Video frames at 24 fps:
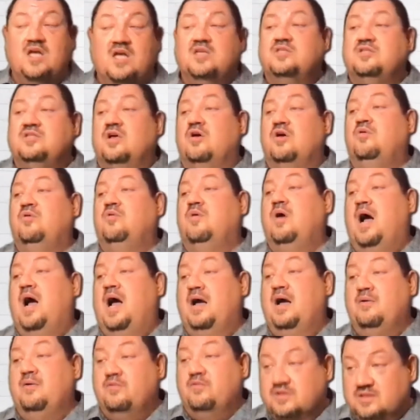So
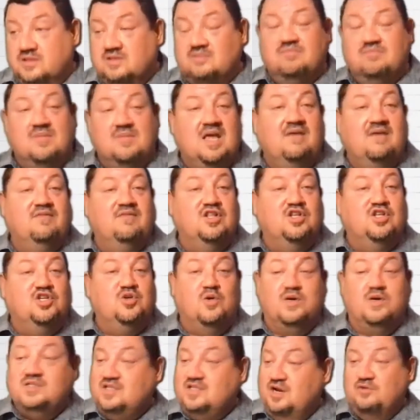I was given the
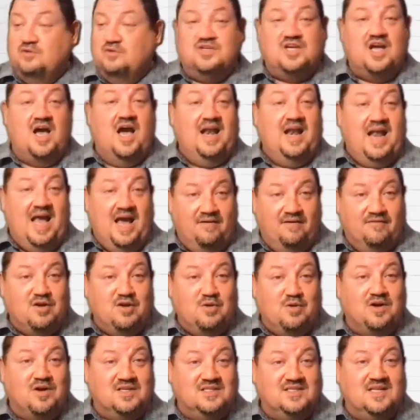choice, Scott, however
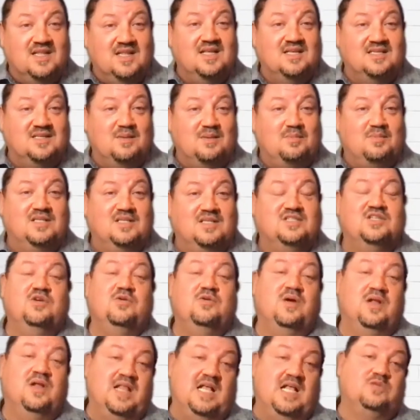you want to set this up, let's
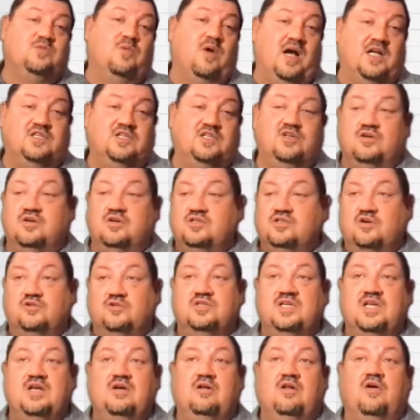do it. And that's why I
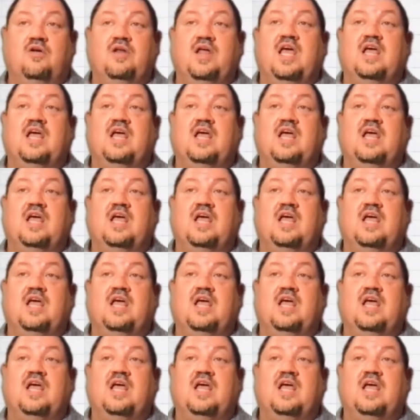chose NeoLoad.